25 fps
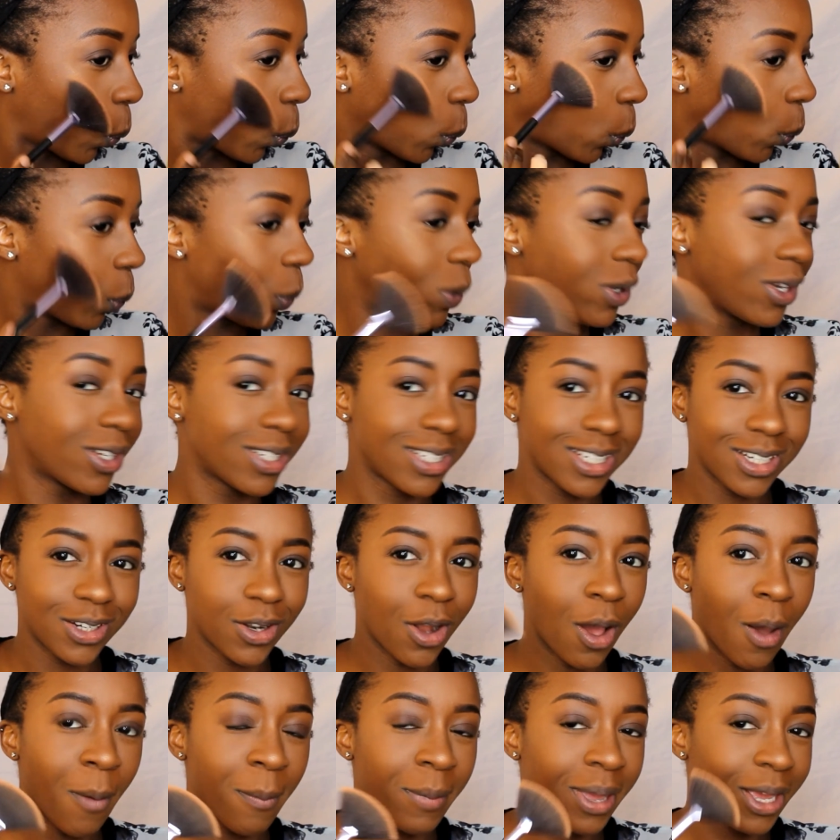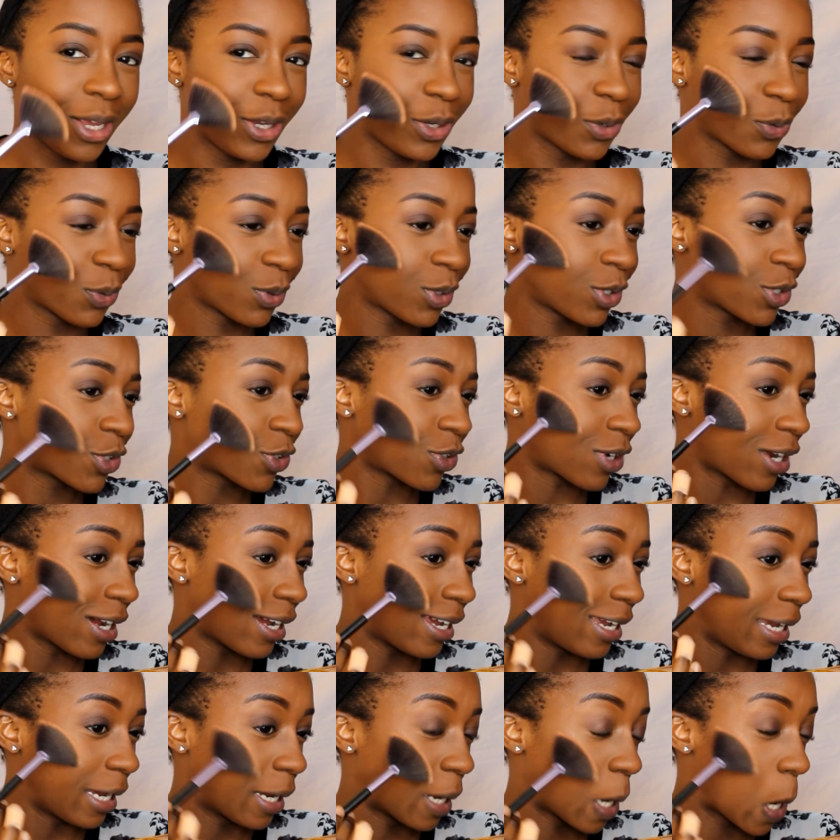I mean, does it not make you want to
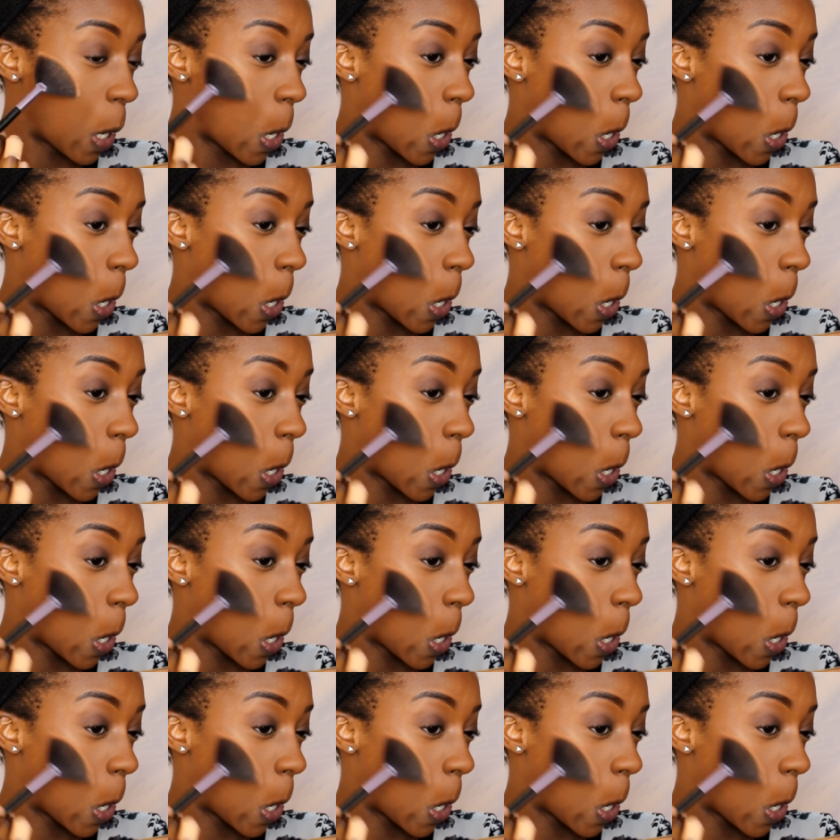try it?